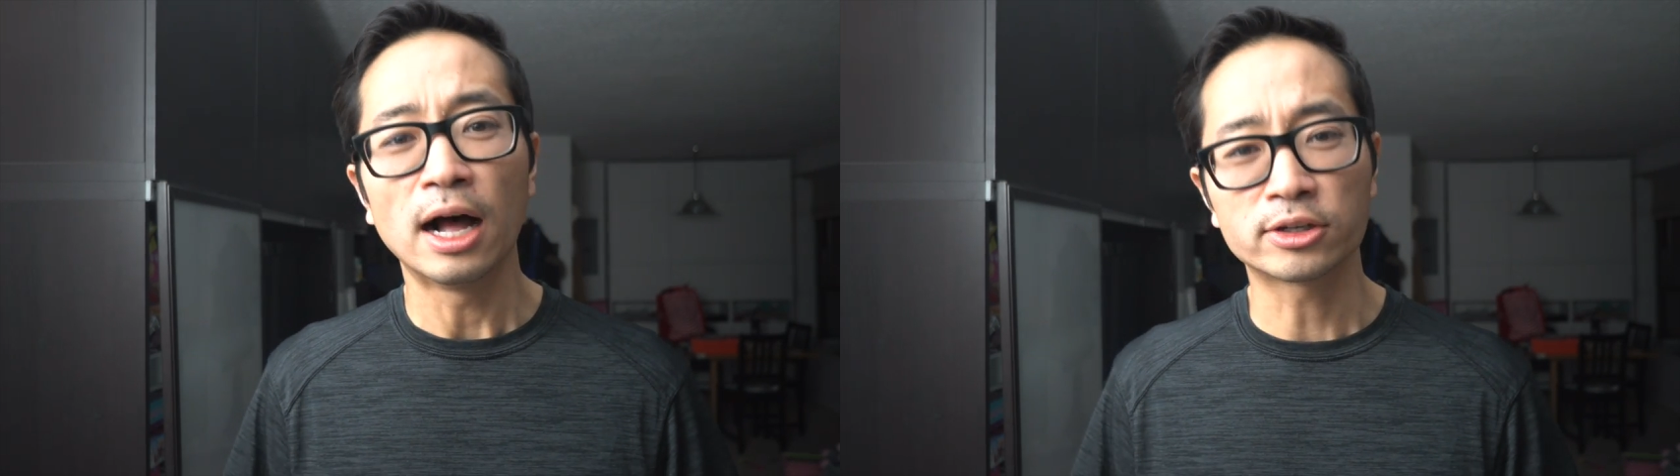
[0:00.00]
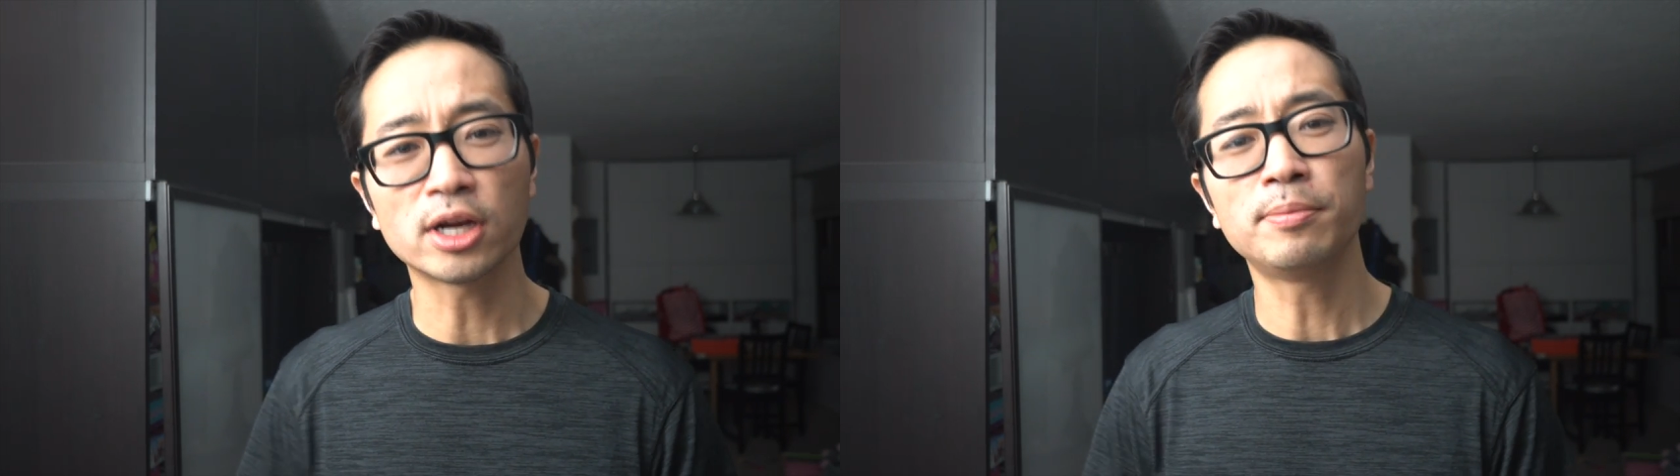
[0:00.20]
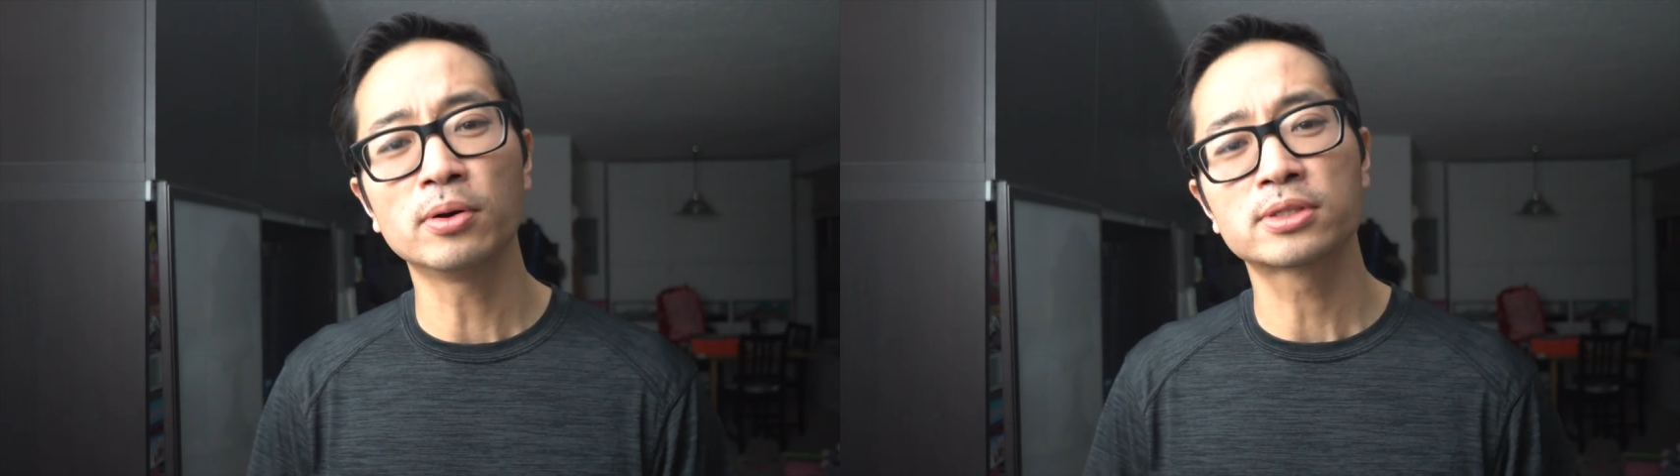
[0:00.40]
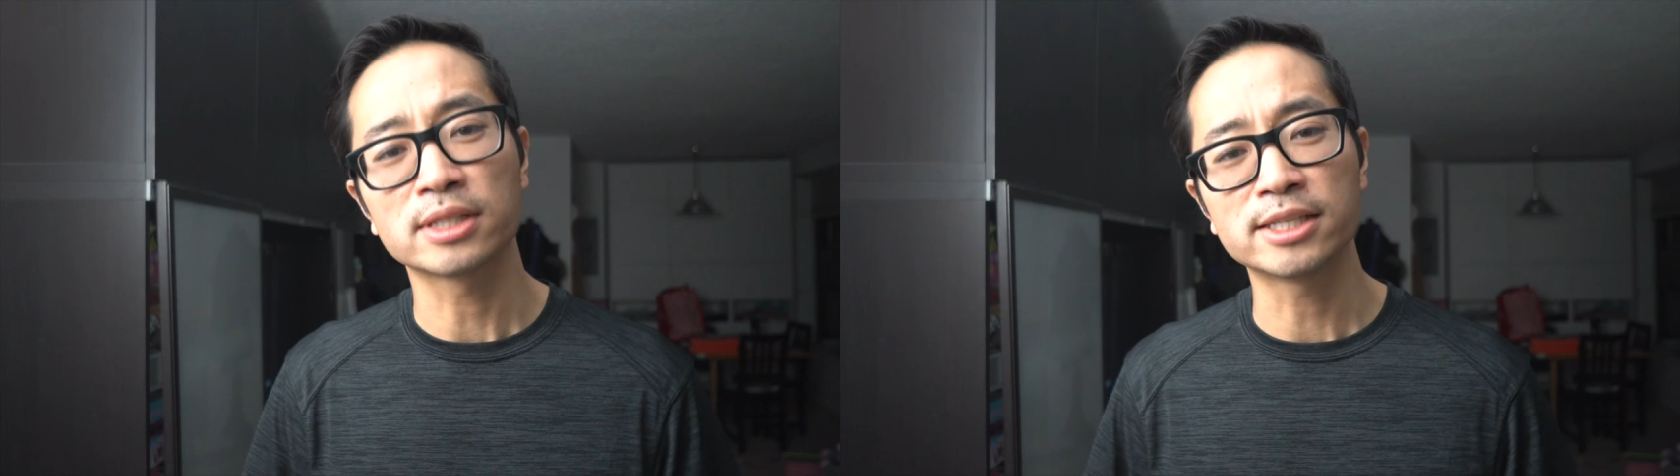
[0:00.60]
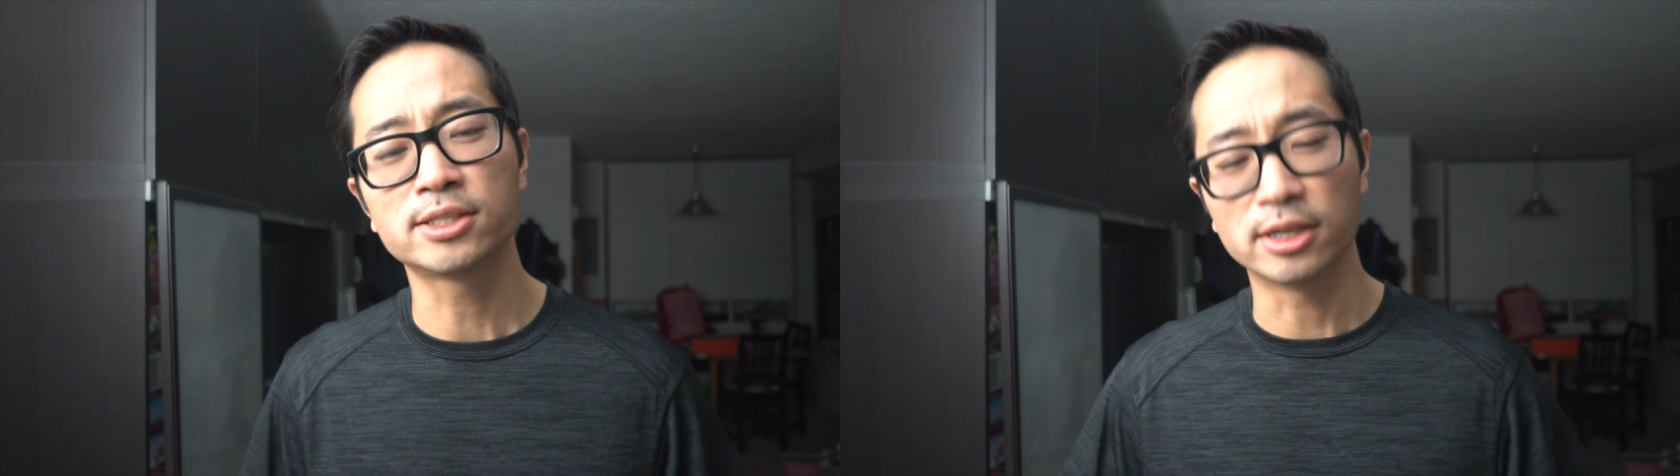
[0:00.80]
I'll try to post
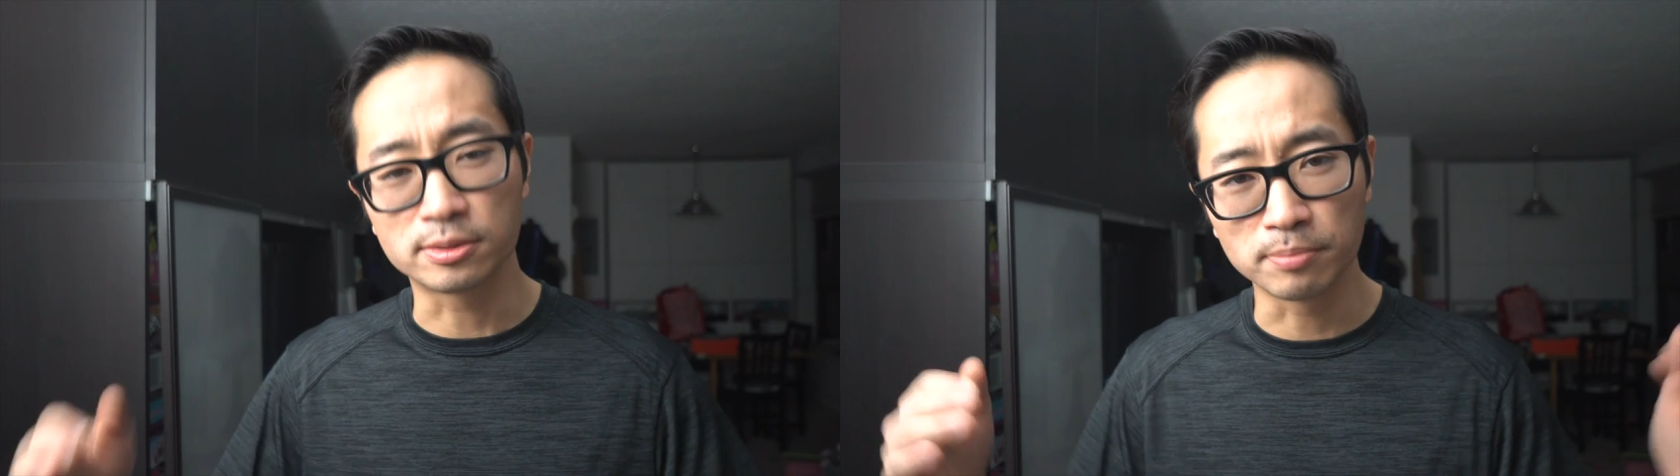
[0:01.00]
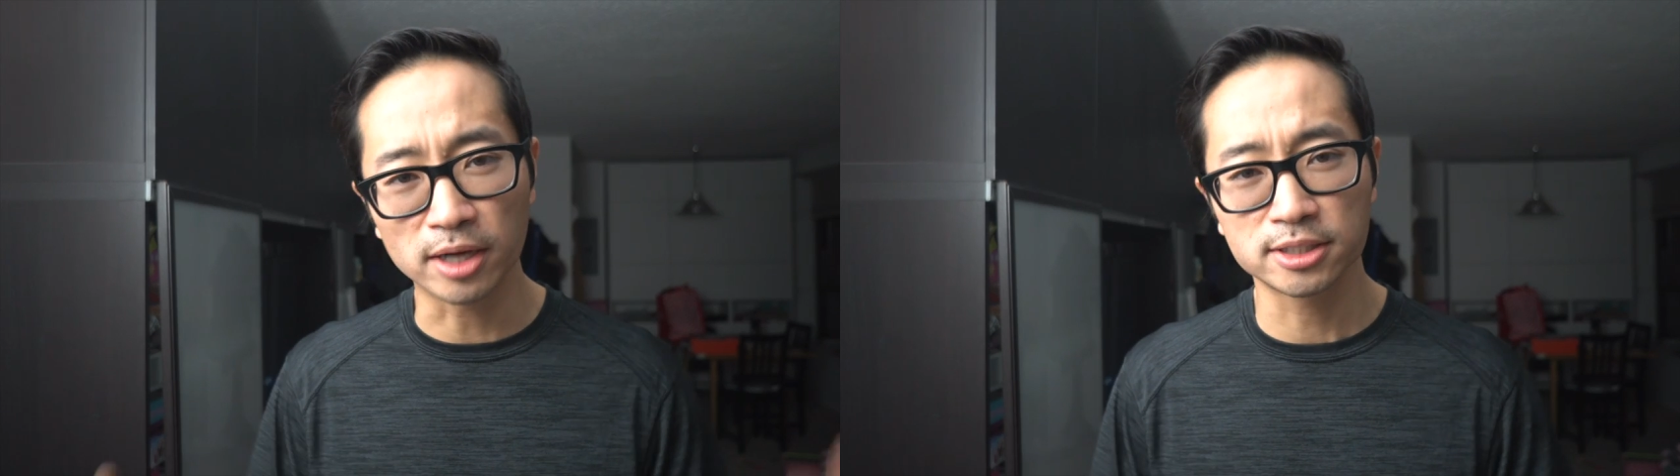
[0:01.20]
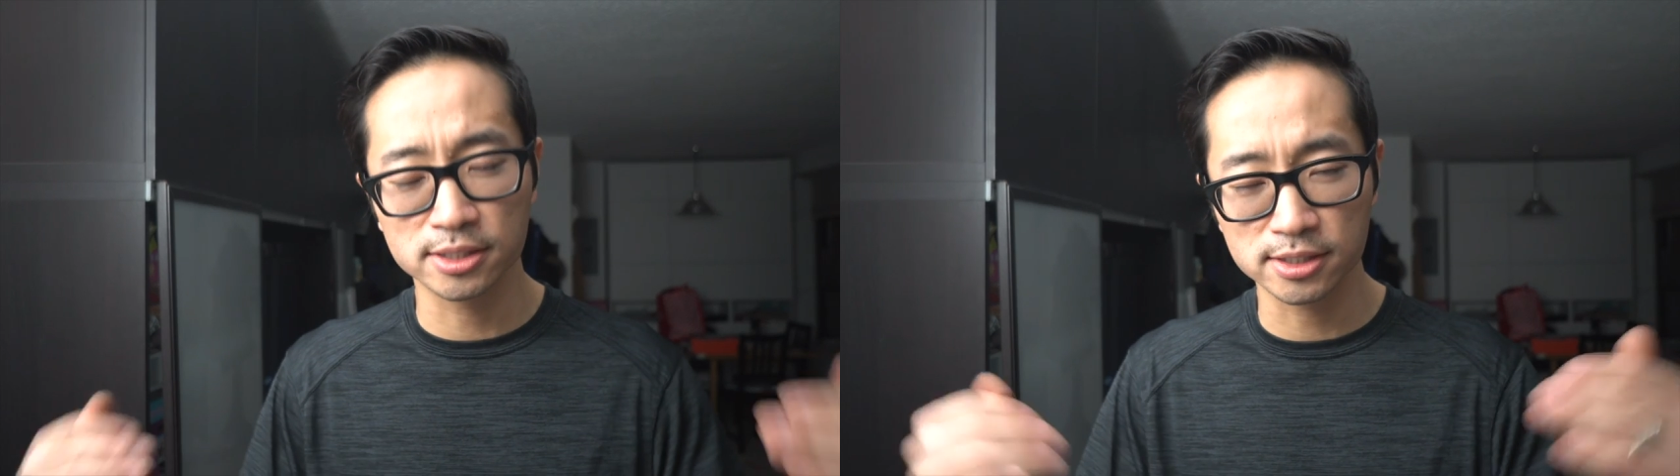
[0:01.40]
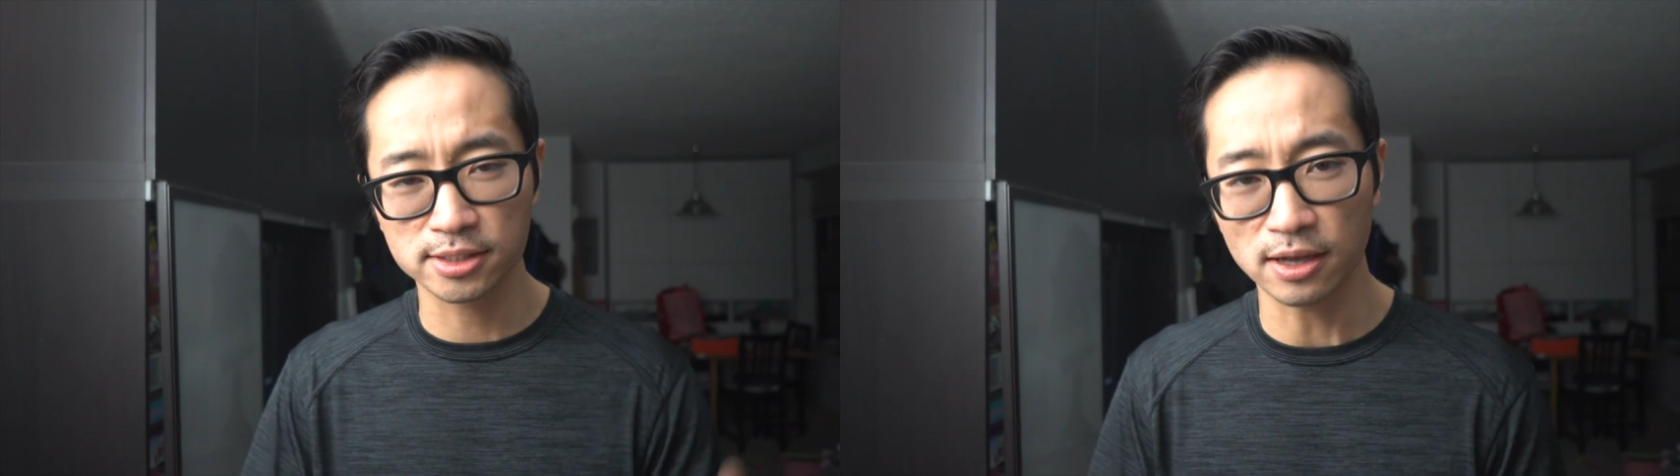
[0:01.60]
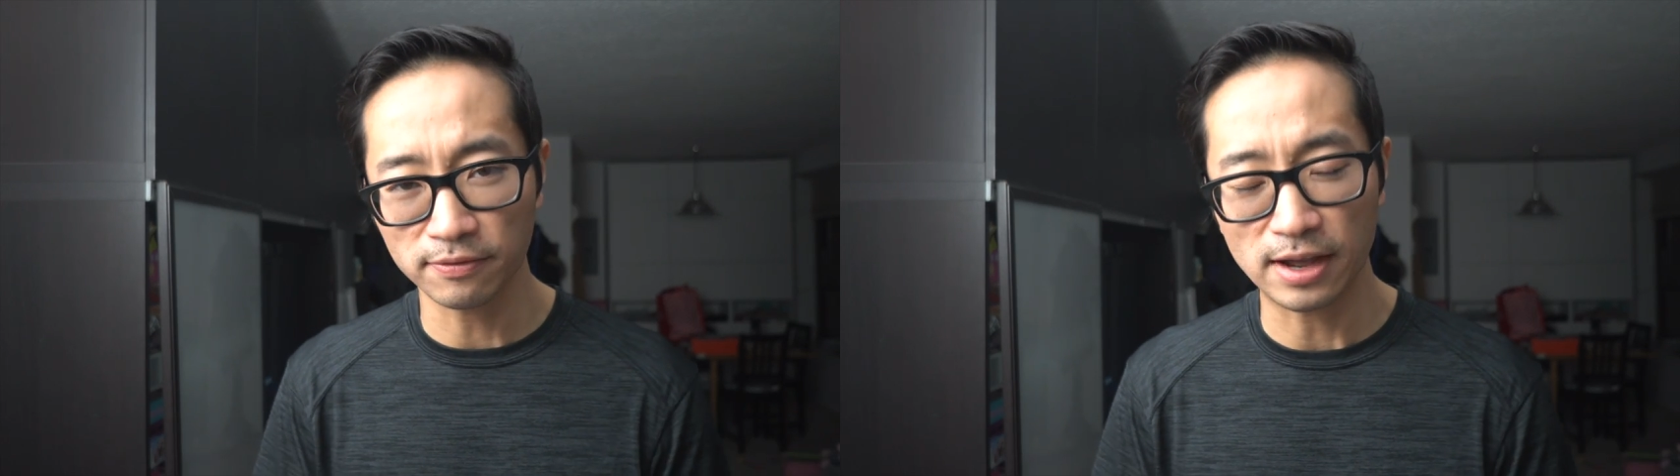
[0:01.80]
links to as much of this stuff